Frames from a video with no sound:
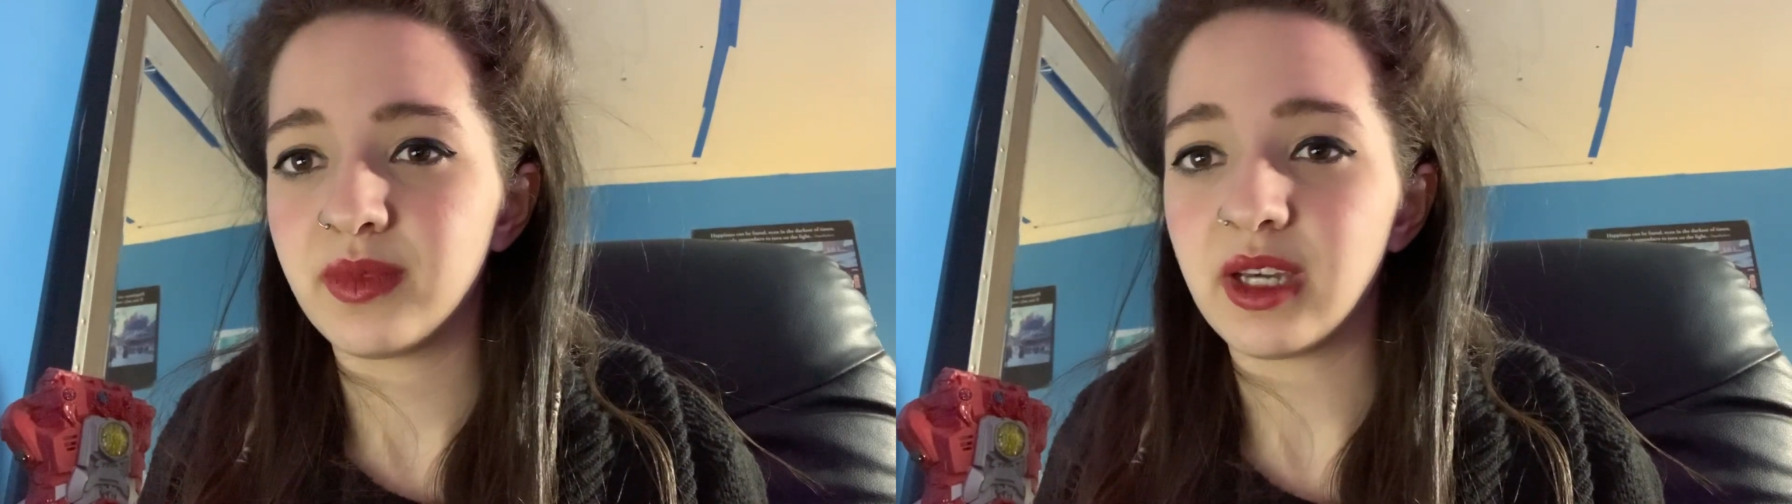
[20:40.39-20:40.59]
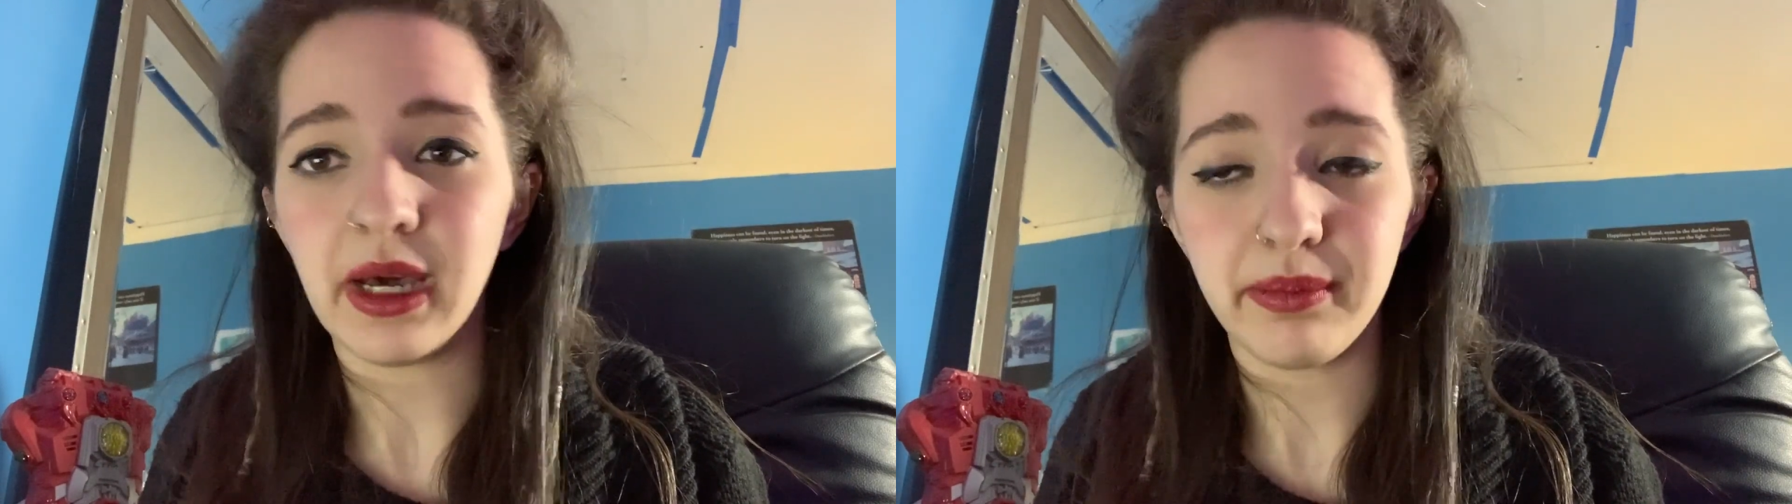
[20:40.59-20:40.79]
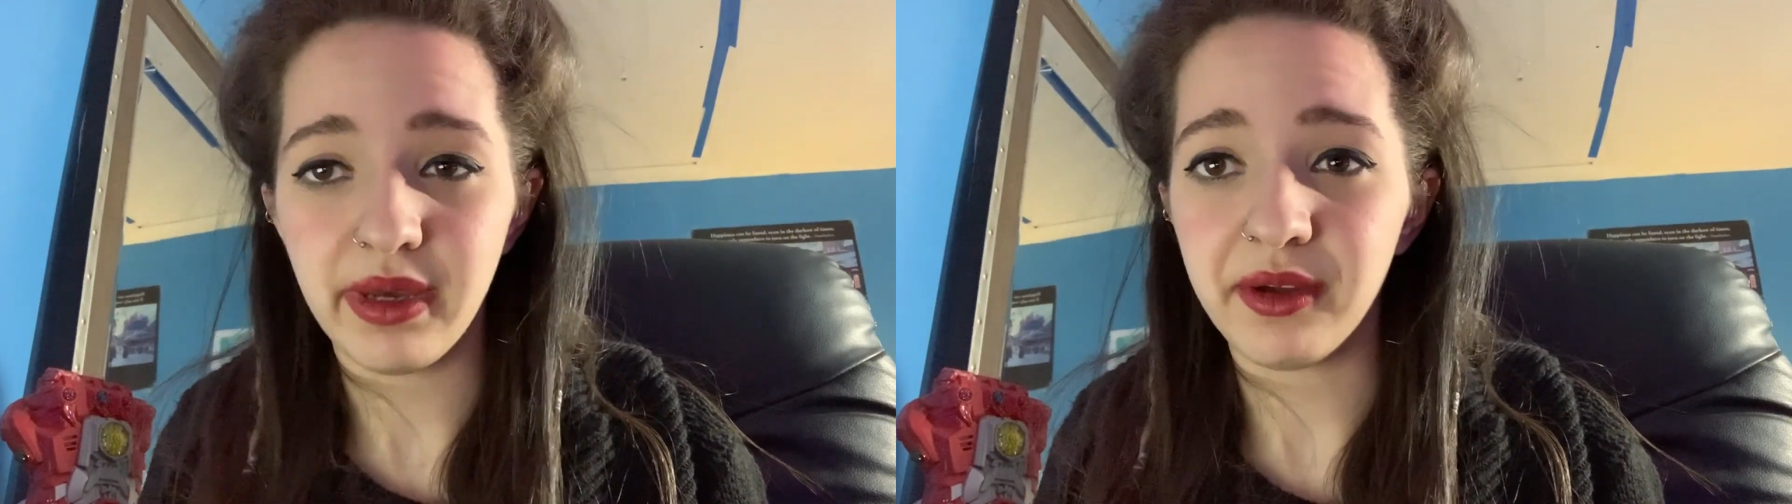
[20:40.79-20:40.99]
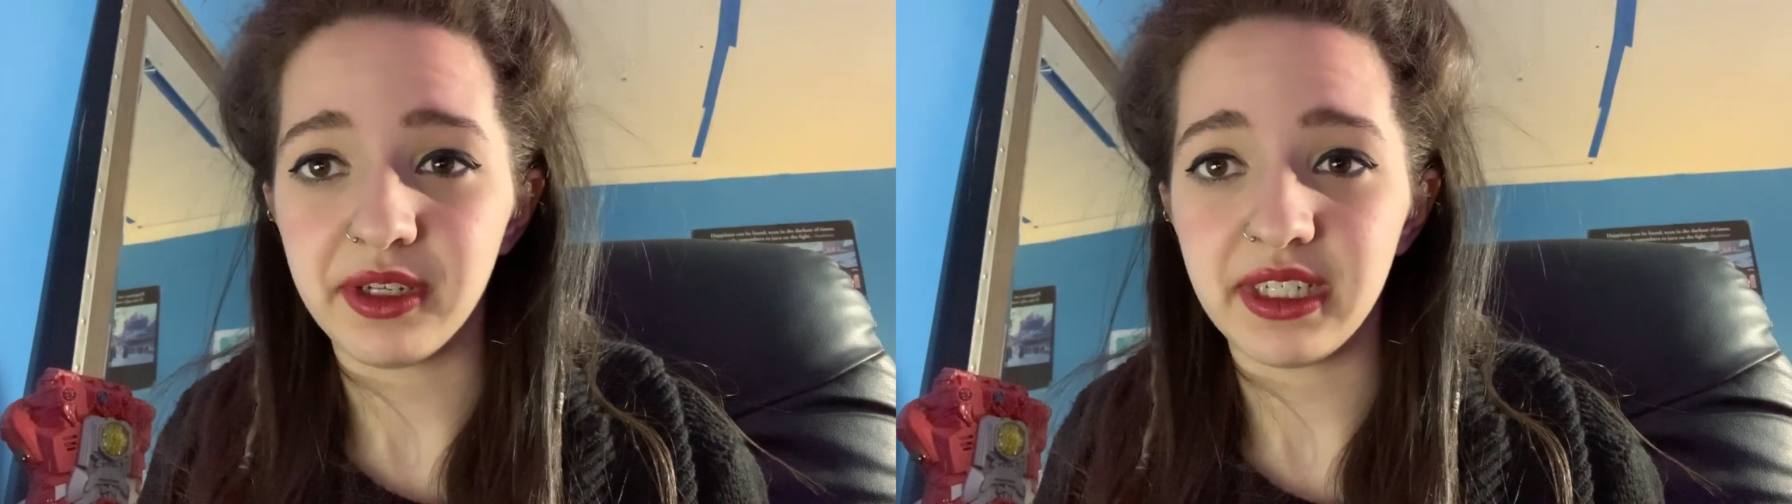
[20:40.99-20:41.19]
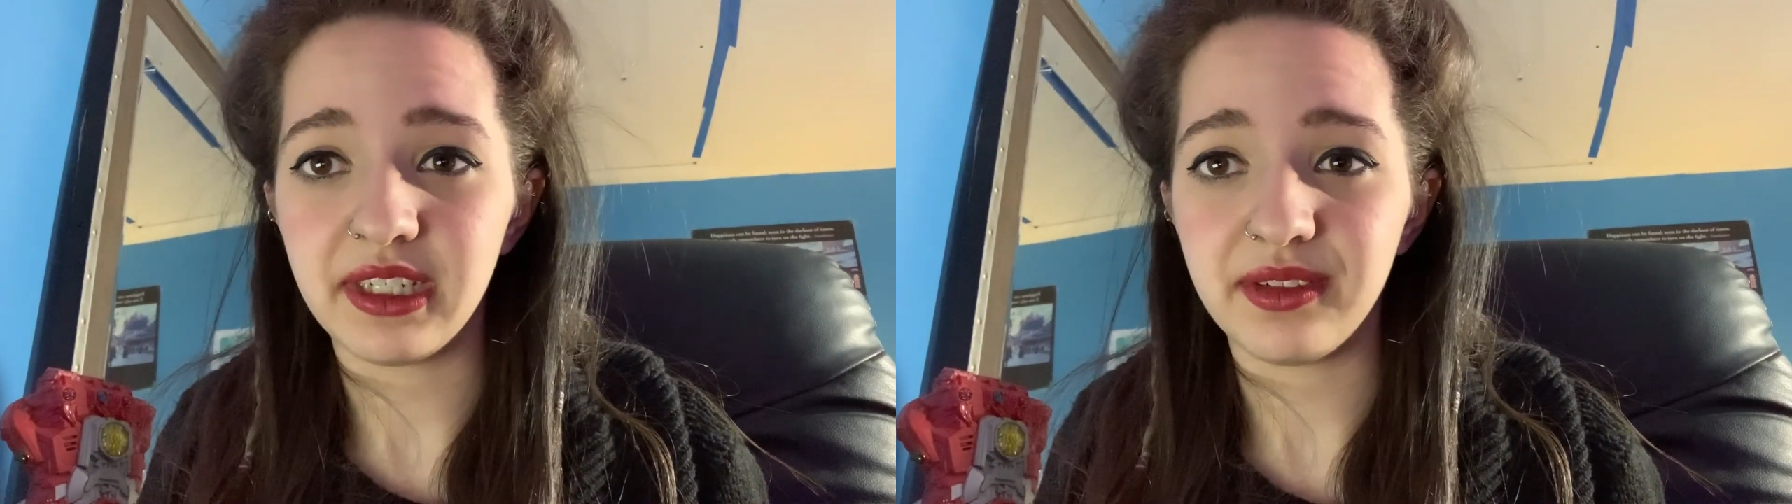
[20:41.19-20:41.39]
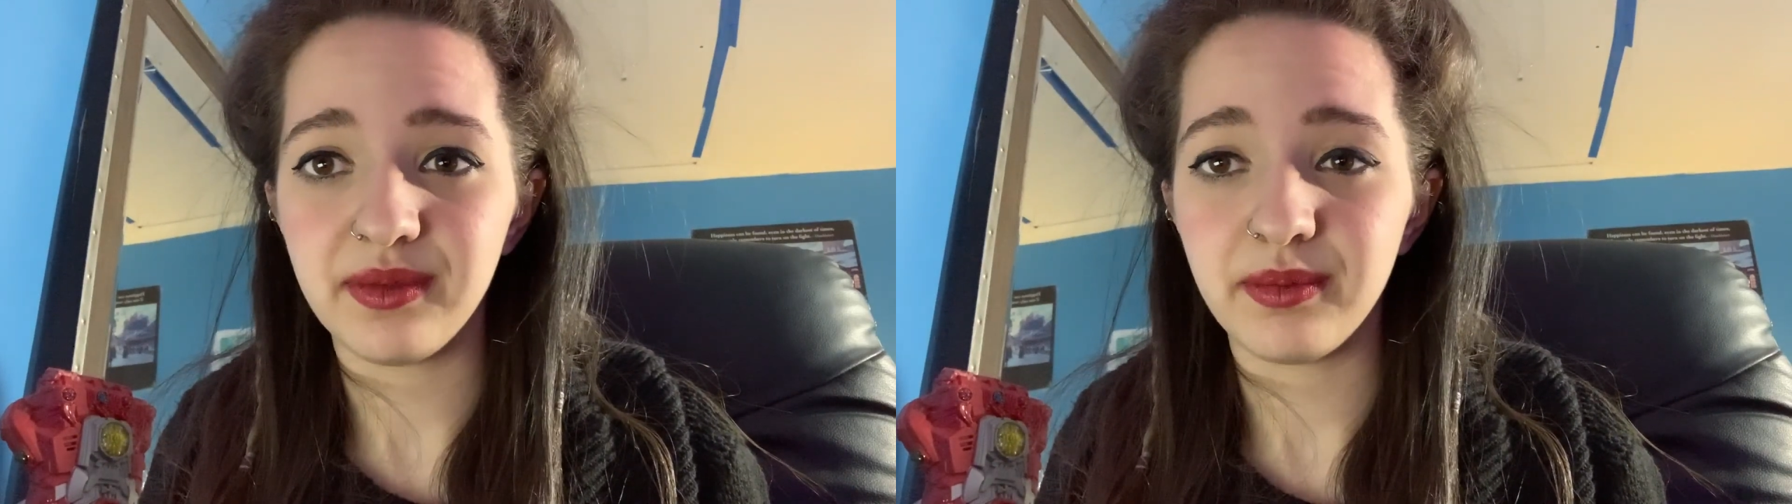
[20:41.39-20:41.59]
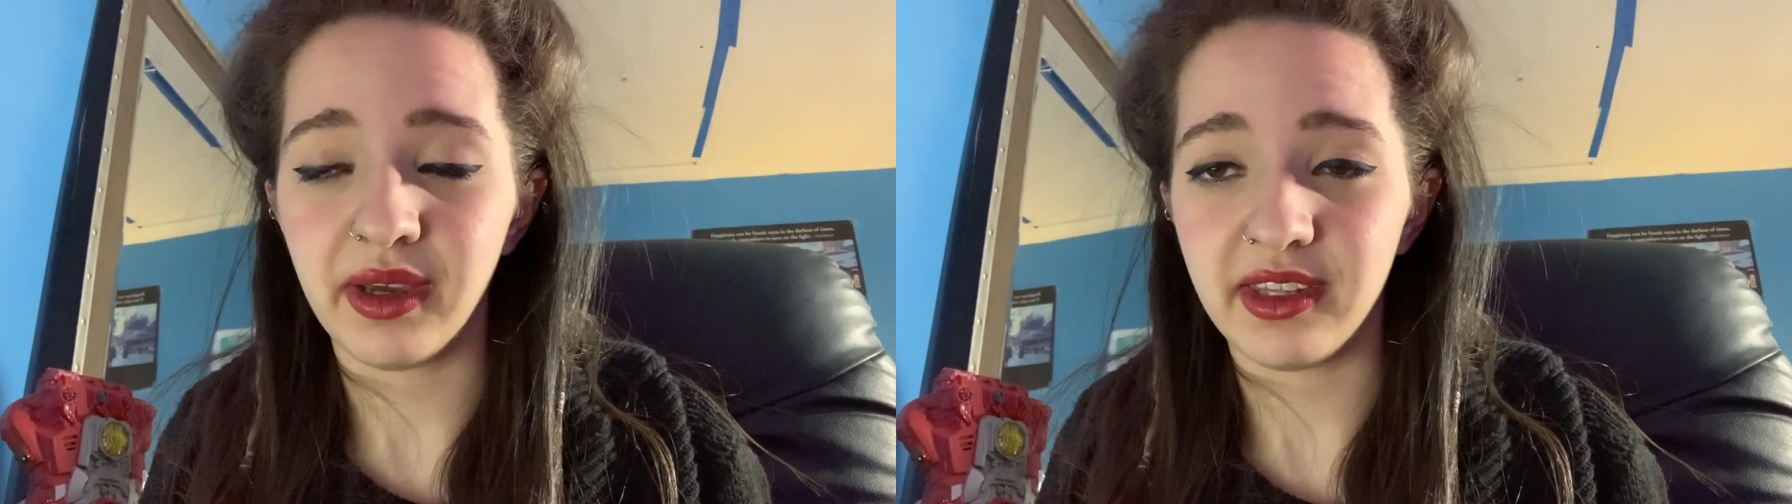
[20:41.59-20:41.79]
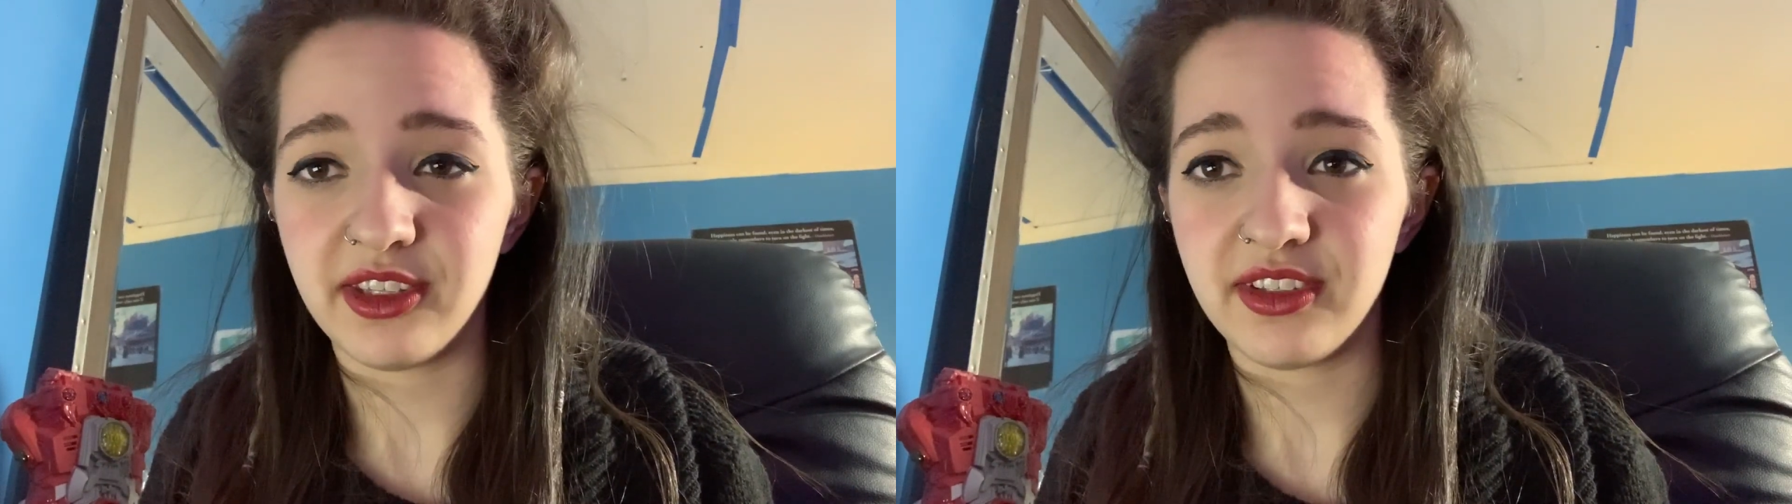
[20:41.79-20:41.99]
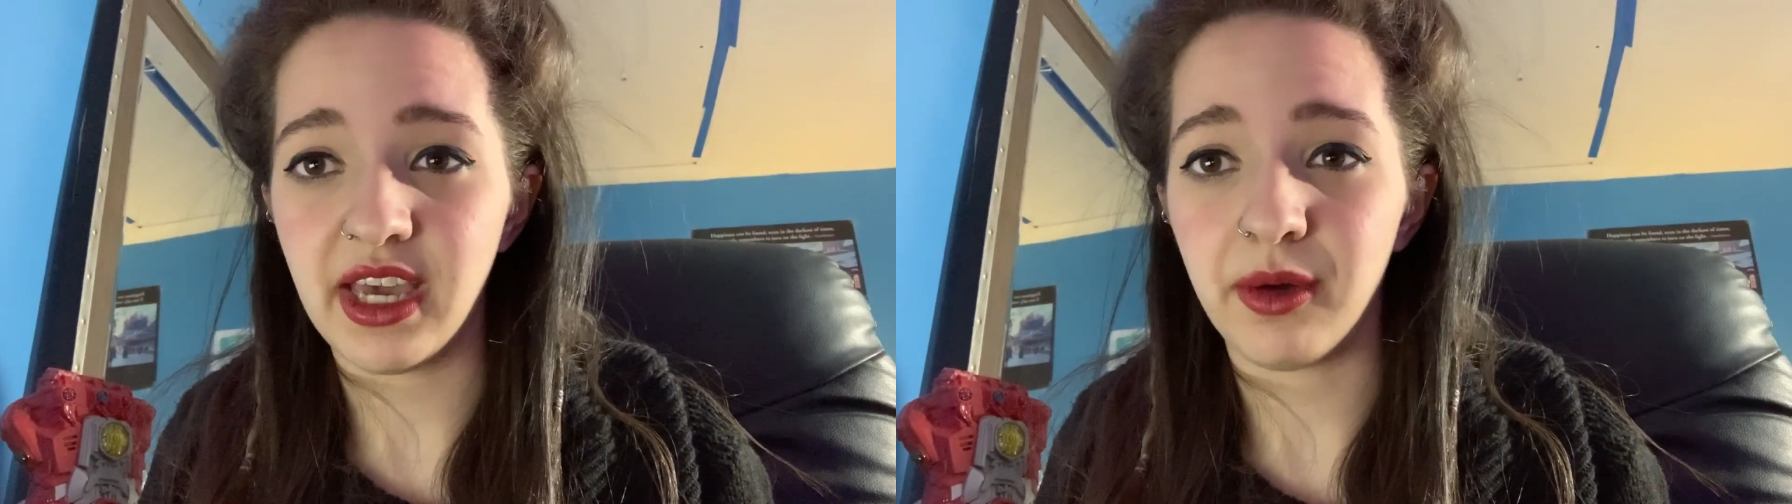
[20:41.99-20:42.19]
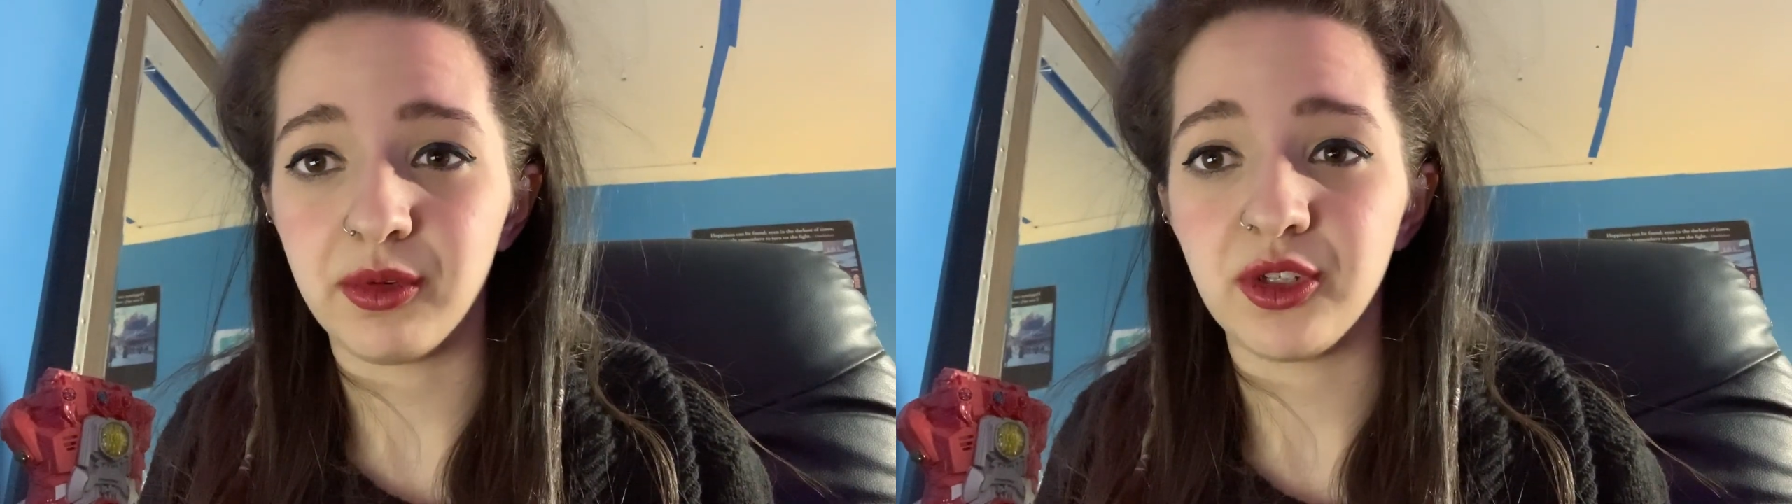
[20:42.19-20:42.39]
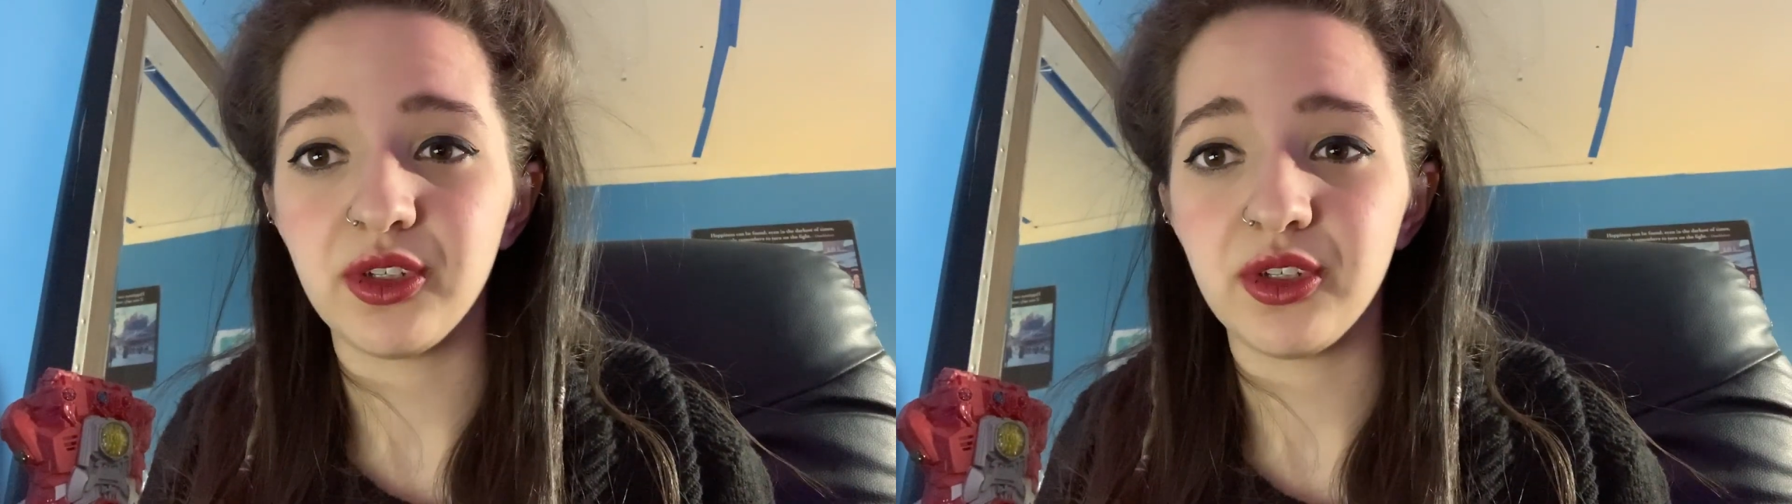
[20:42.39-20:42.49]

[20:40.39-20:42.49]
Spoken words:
got buried by the sound.